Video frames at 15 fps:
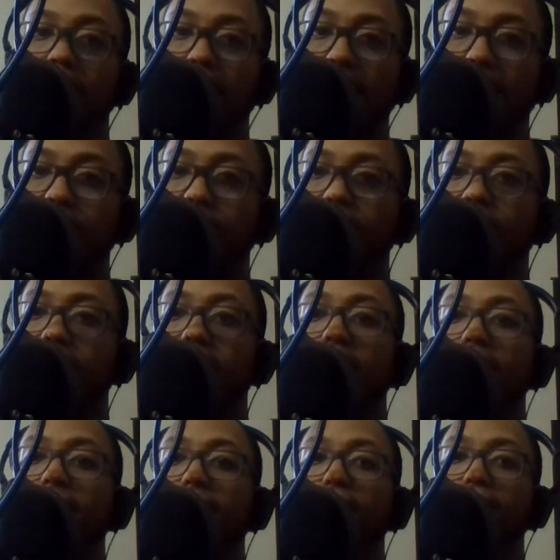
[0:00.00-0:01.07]
last year. They
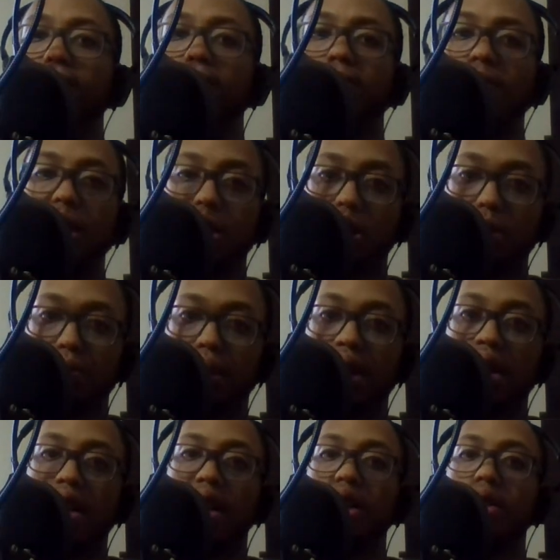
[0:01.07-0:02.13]
couldn't reach the
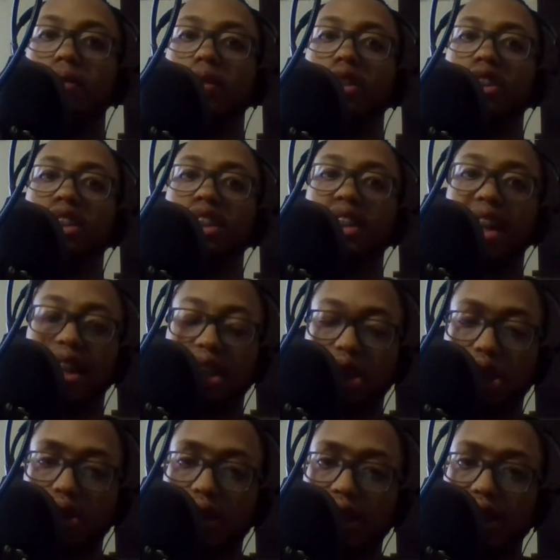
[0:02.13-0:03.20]
playoffs for the second
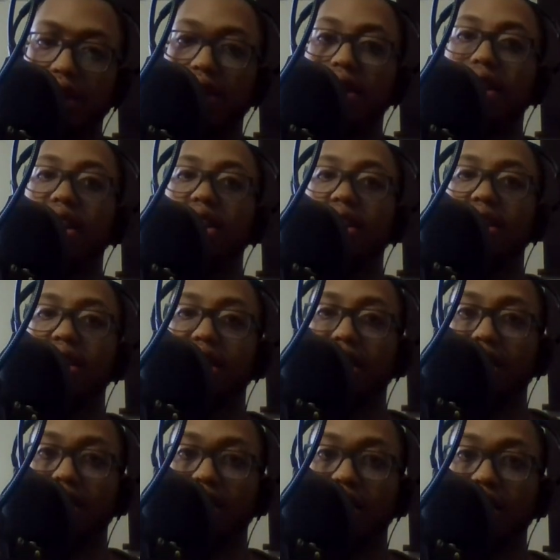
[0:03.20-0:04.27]
straight
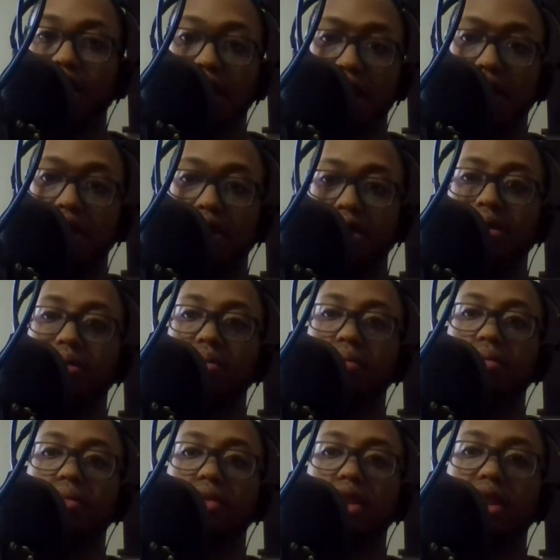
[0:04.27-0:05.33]
year,
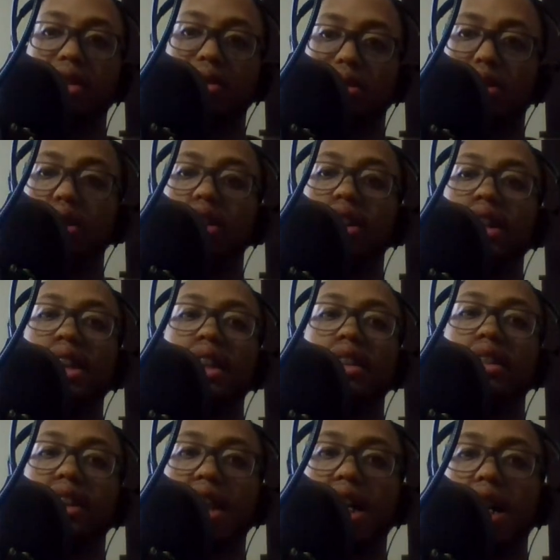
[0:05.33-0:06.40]
or the
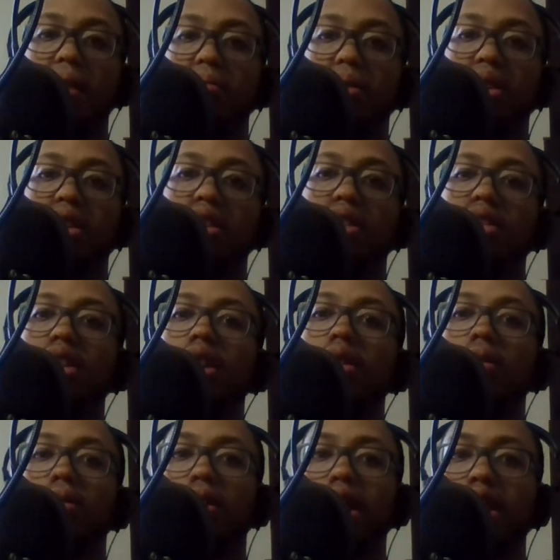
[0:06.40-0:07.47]
second time in their
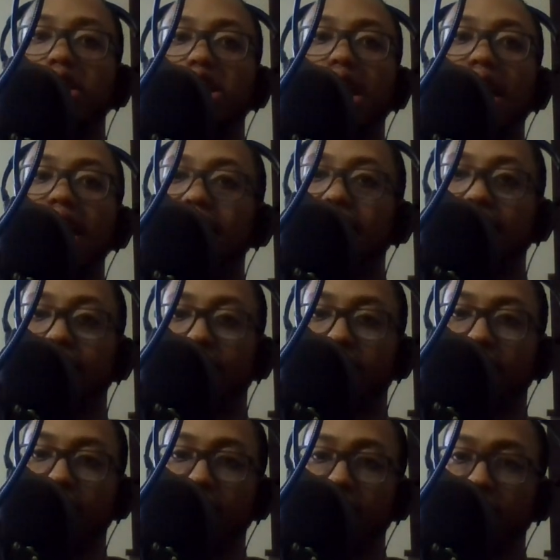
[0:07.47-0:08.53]
franchise
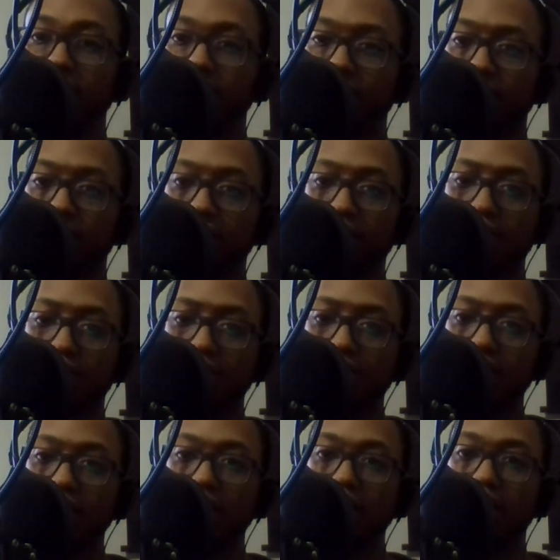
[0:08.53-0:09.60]
history.
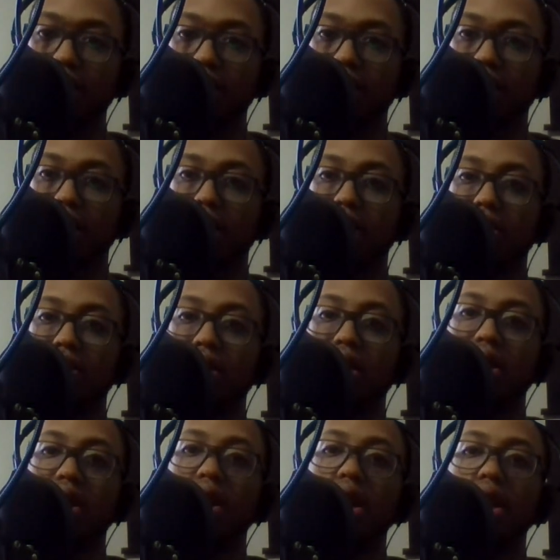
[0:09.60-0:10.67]
So
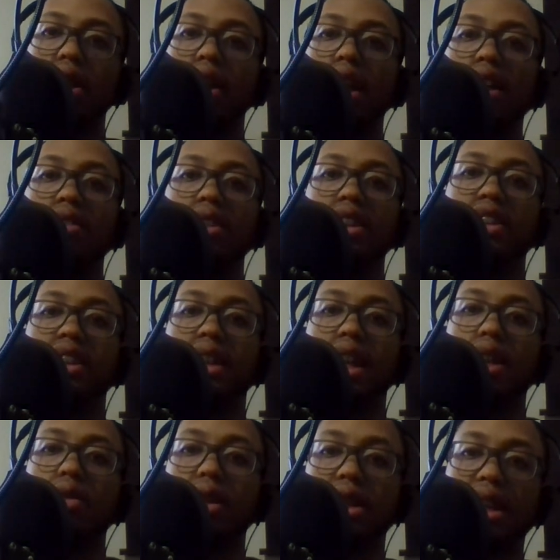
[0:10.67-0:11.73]
can't wait to
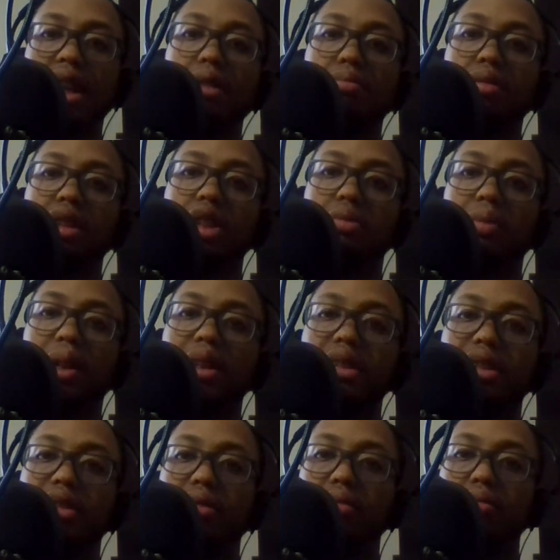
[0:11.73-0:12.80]
see what Dan Blishmoss